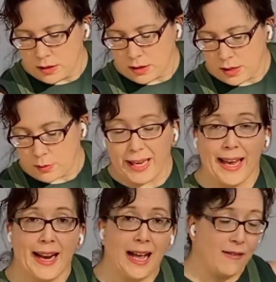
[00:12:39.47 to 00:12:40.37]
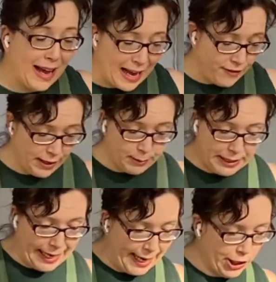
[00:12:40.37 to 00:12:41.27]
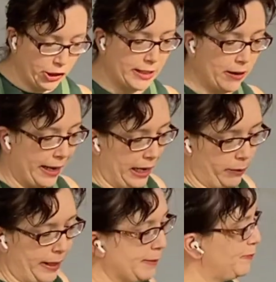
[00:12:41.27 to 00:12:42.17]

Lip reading: Because we can't have half-empty canners now, can we?